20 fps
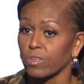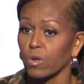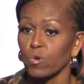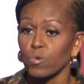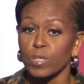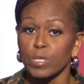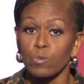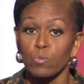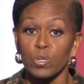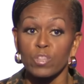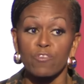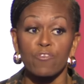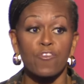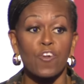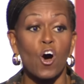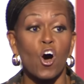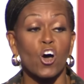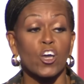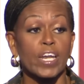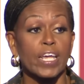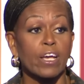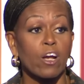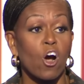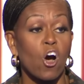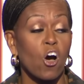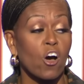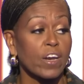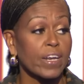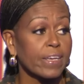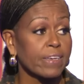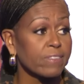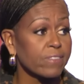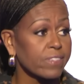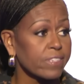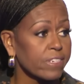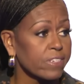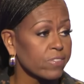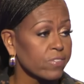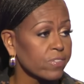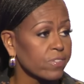only with fawning
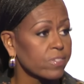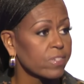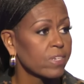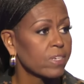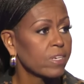audiences.